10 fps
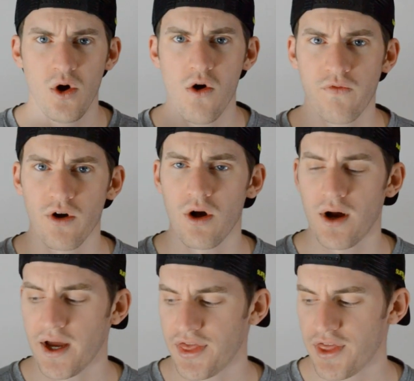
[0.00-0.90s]
Overall,
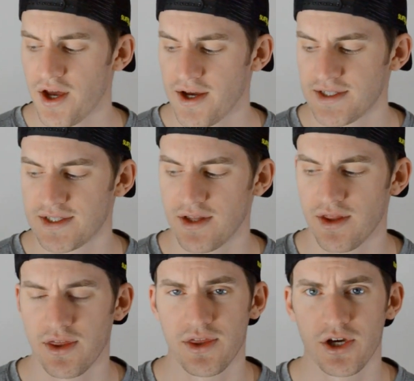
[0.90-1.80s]
I thought
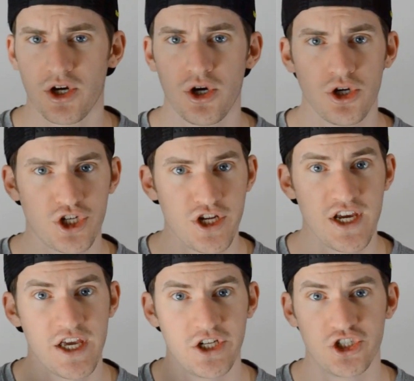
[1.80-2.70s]
the cushioning
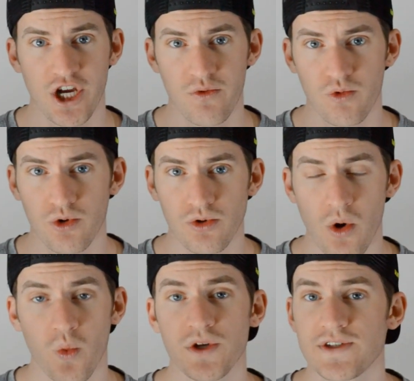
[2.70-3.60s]
in general
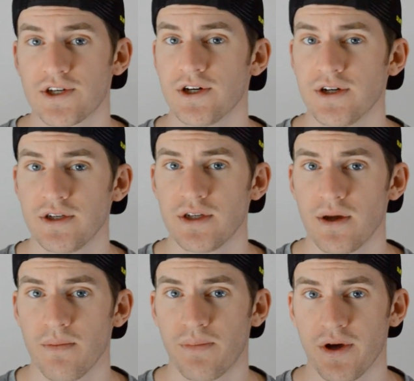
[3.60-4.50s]
was good,
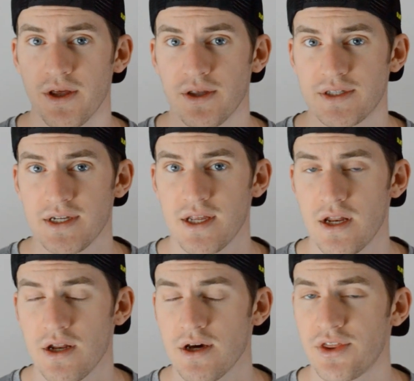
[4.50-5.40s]
but
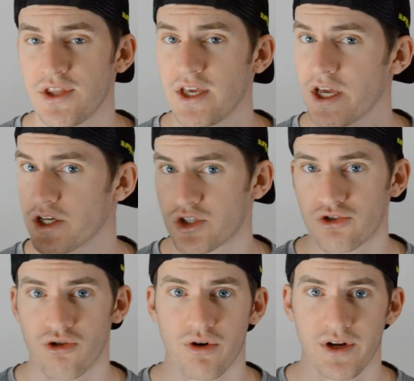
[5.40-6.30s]
nothing
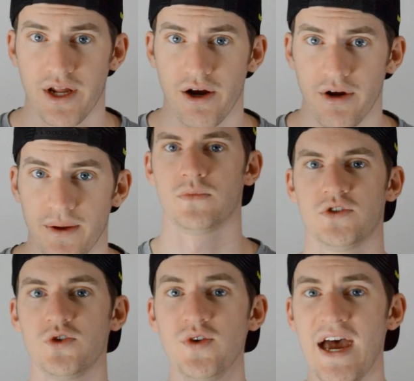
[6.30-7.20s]
extraordinary.
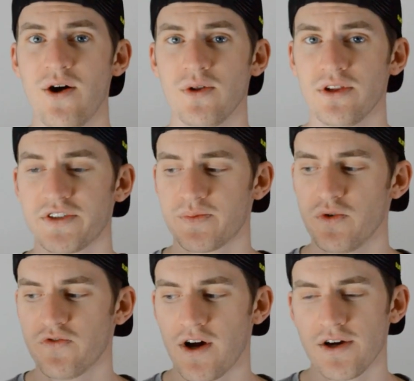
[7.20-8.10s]
So now let's
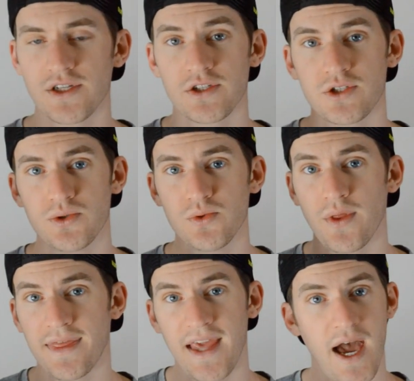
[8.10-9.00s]
move on to the